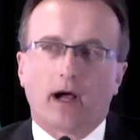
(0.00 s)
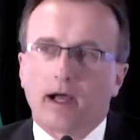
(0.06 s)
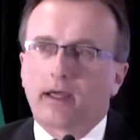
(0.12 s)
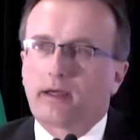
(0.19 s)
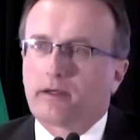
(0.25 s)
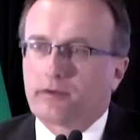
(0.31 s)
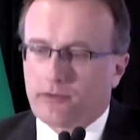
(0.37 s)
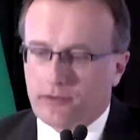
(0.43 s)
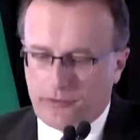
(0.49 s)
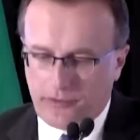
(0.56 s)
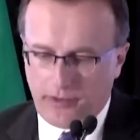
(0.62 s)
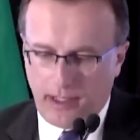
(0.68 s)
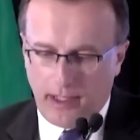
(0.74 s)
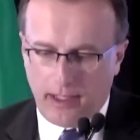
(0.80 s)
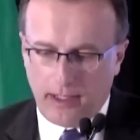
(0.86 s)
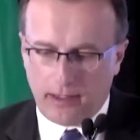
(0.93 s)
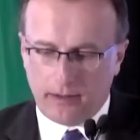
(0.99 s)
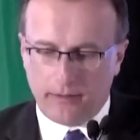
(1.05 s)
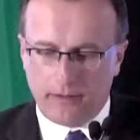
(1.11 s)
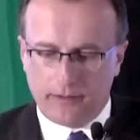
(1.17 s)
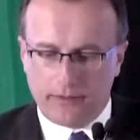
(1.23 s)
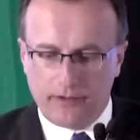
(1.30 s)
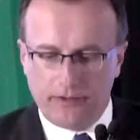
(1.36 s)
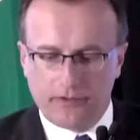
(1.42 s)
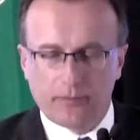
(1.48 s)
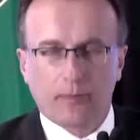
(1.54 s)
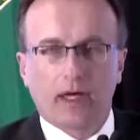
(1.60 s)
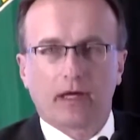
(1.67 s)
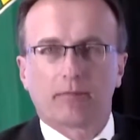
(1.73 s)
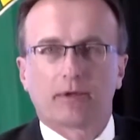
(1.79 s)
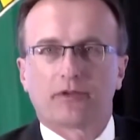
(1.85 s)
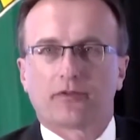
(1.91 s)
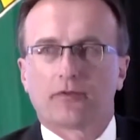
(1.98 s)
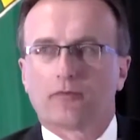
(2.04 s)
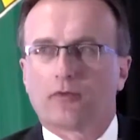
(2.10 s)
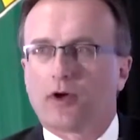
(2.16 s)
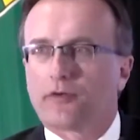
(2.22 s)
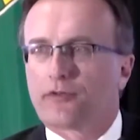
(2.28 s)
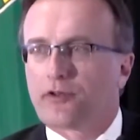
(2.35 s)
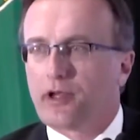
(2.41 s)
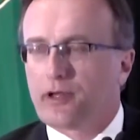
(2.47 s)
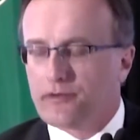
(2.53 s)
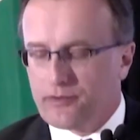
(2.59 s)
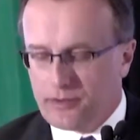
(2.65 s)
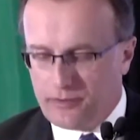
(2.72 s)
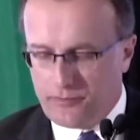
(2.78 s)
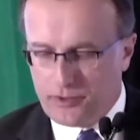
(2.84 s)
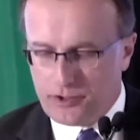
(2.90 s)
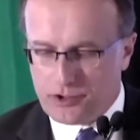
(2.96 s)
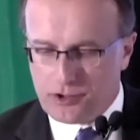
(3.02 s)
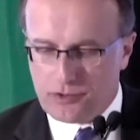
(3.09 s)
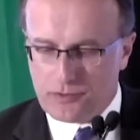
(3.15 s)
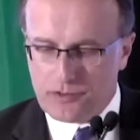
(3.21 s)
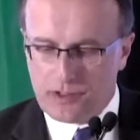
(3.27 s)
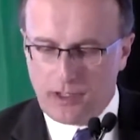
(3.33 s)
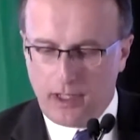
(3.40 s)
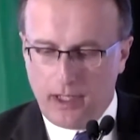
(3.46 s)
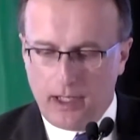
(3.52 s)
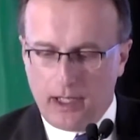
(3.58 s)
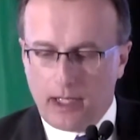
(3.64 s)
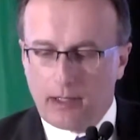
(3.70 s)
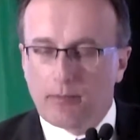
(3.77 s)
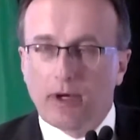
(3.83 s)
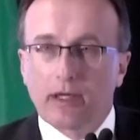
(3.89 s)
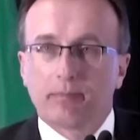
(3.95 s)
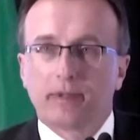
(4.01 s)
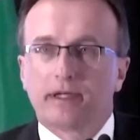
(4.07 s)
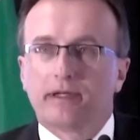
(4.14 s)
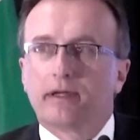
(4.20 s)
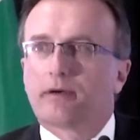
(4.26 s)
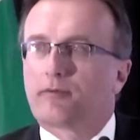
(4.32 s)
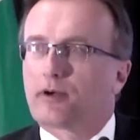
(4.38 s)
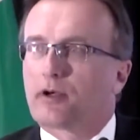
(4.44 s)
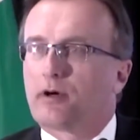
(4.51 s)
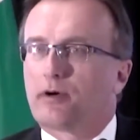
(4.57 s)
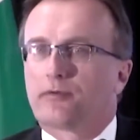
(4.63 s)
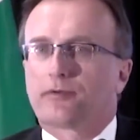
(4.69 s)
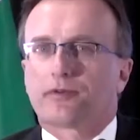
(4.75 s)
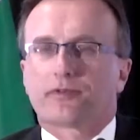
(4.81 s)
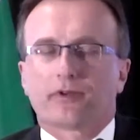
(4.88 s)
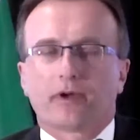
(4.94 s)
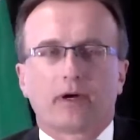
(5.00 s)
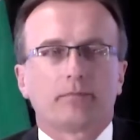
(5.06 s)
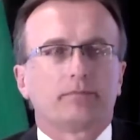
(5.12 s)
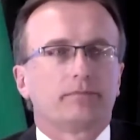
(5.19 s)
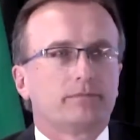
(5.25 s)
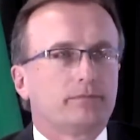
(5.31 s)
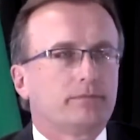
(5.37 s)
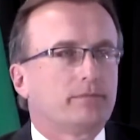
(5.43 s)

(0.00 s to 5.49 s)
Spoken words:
I understand that these amendments involve sensitive issues and might be difficult for some,